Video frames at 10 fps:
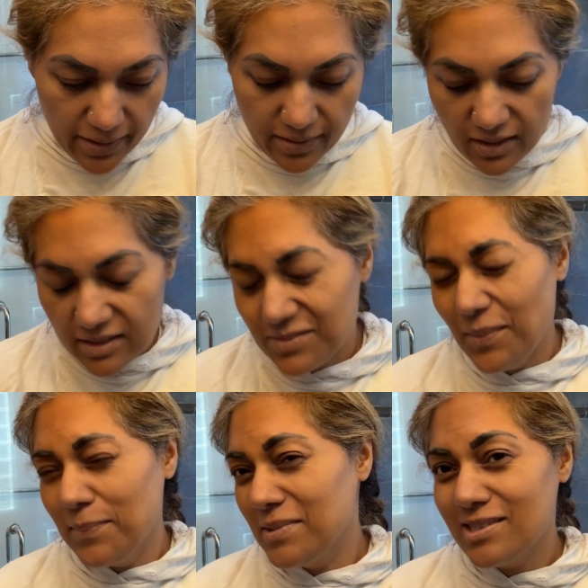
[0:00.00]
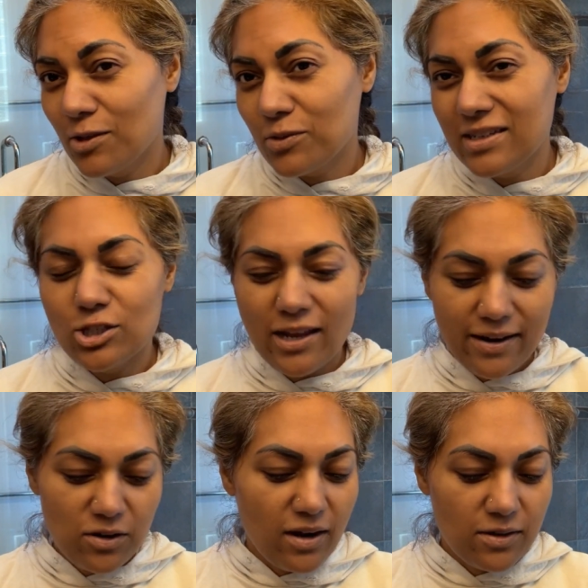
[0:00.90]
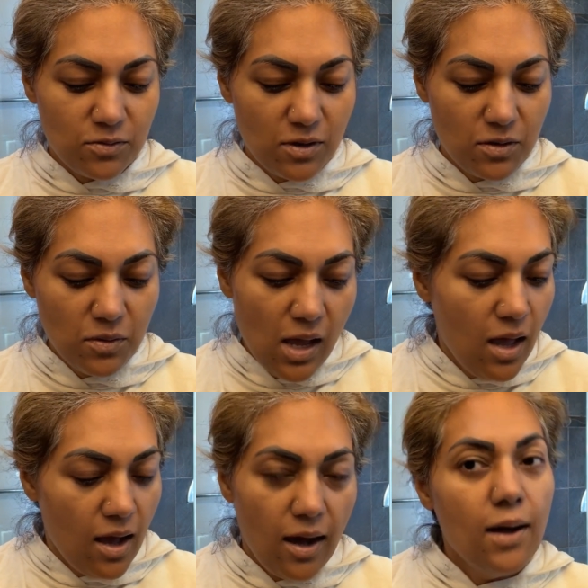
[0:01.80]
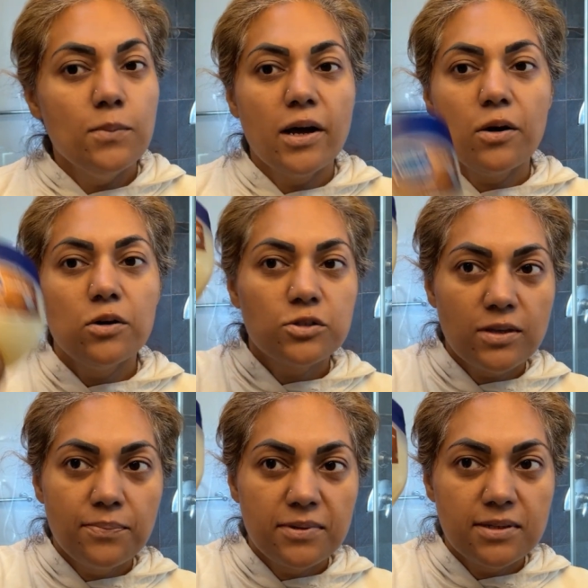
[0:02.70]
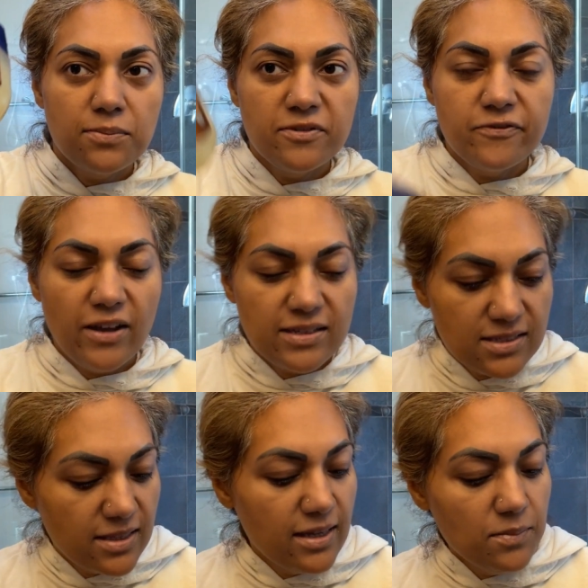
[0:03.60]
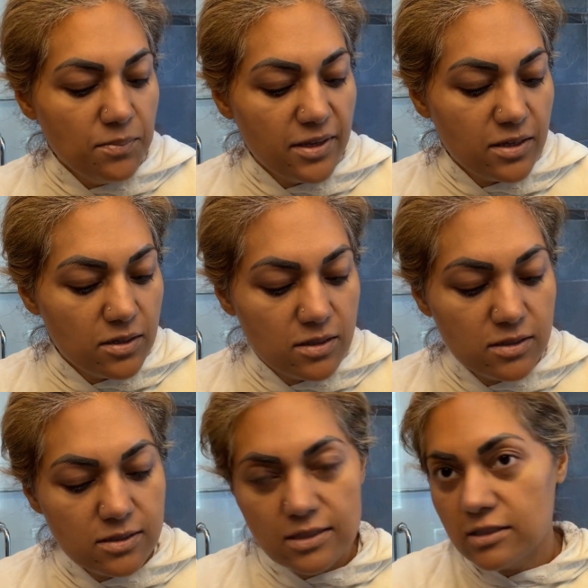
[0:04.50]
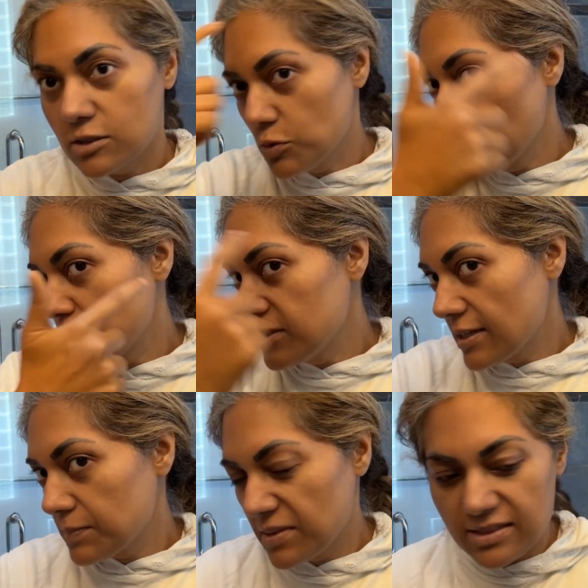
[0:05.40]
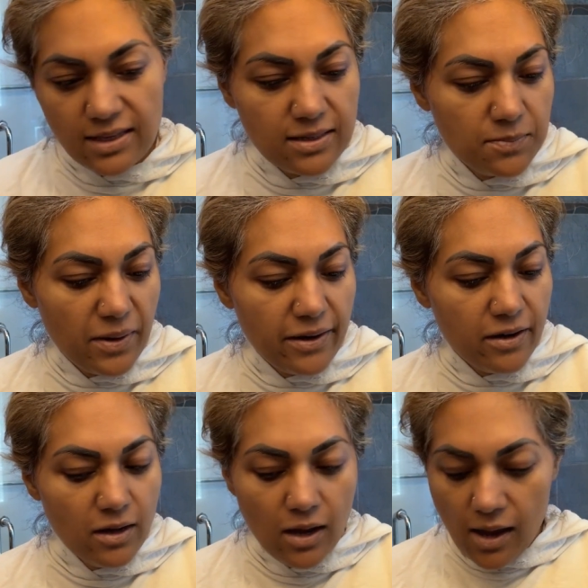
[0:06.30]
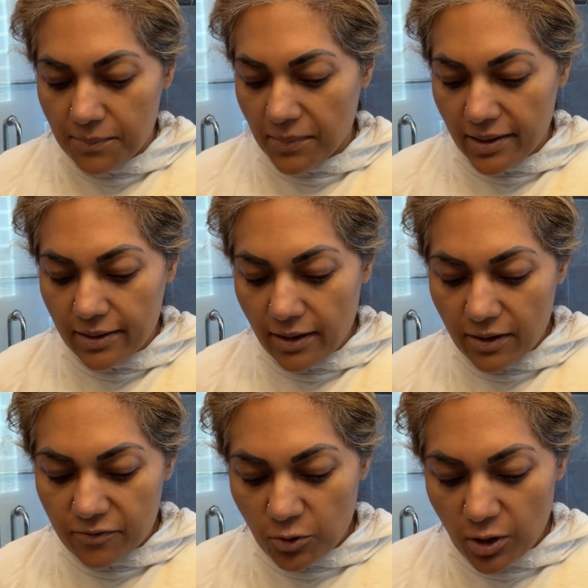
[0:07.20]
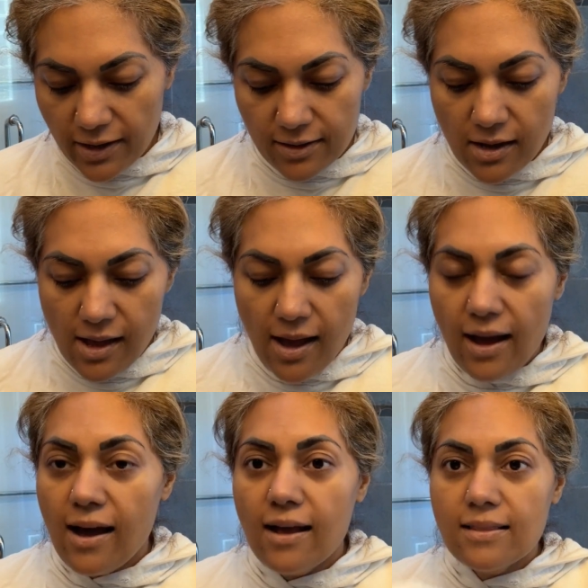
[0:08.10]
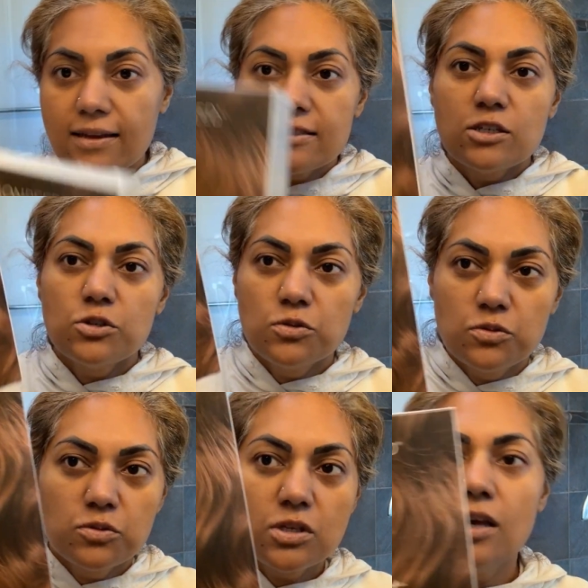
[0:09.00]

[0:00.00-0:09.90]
think it's maybe South Asian hair, I don't know. I also keep a tub of Vaseline because it's to protect my skin and my forehead. I like to use